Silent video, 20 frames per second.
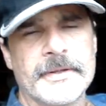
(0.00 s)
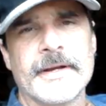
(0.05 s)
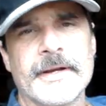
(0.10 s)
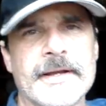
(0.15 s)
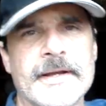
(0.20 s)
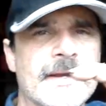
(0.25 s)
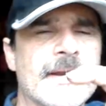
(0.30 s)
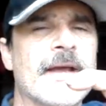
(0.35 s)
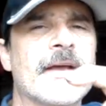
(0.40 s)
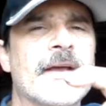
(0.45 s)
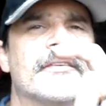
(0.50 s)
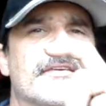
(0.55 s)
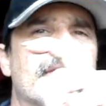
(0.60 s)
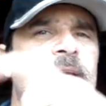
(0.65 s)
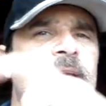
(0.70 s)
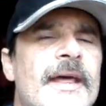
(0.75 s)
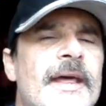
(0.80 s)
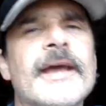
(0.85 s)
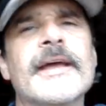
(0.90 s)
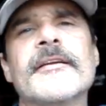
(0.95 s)
and it connects to
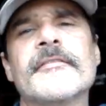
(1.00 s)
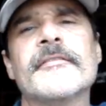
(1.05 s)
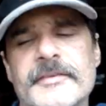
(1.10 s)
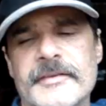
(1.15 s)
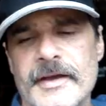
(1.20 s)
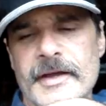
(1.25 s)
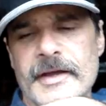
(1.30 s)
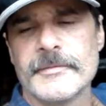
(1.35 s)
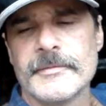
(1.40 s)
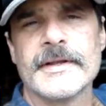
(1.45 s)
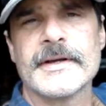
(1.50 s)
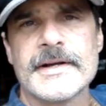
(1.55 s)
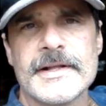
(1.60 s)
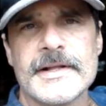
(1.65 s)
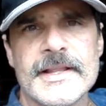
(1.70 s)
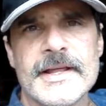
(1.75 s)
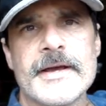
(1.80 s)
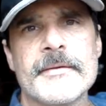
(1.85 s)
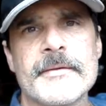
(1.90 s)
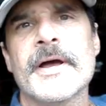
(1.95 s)
the negative side with a
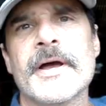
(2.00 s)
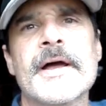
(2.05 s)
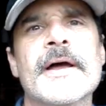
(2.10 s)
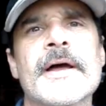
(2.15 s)
clip,